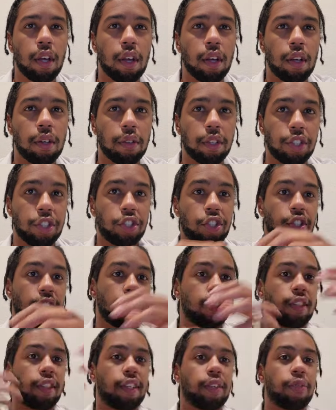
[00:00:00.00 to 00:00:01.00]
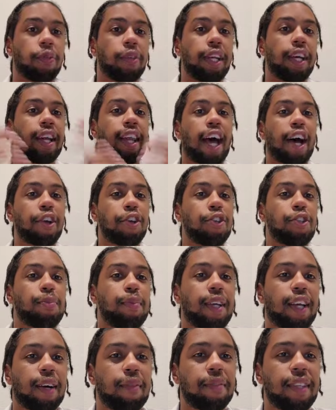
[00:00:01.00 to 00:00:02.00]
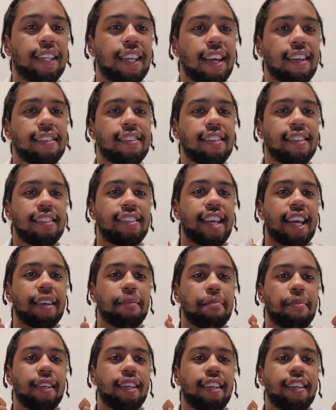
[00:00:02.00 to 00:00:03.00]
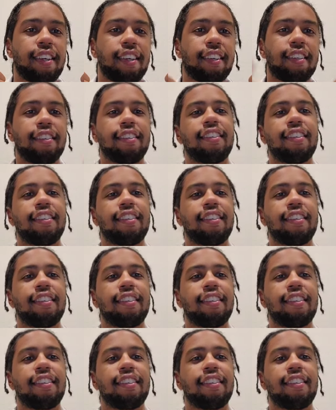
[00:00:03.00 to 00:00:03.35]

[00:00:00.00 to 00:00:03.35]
which would allow you to become the next tech billionaire.